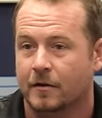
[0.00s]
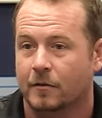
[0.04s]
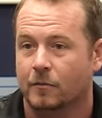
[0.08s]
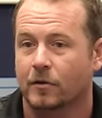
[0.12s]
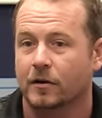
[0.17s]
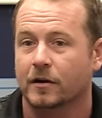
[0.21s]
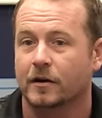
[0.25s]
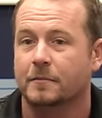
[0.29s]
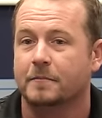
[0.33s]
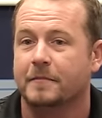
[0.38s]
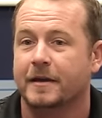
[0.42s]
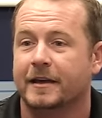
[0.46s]

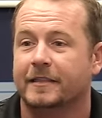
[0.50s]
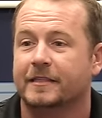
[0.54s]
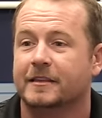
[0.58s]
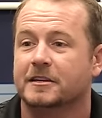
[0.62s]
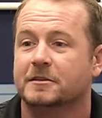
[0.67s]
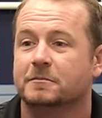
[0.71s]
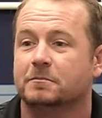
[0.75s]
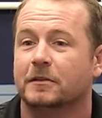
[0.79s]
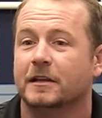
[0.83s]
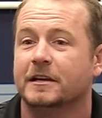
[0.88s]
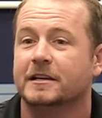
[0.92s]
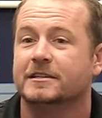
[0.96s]
We're gonna make
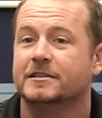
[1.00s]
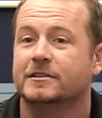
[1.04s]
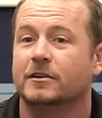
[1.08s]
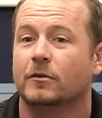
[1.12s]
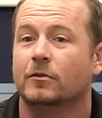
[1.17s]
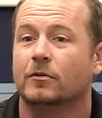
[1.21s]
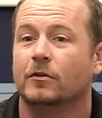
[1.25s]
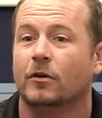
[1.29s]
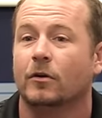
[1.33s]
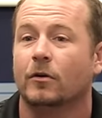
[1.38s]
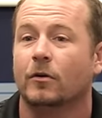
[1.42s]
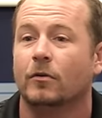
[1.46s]
this place
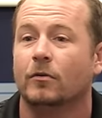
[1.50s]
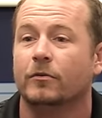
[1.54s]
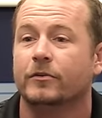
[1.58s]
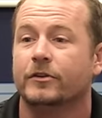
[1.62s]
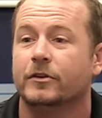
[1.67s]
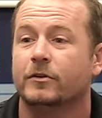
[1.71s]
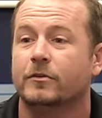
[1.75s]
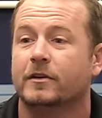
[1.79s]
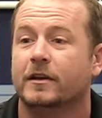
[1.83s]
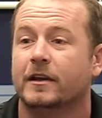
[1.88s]
so cold you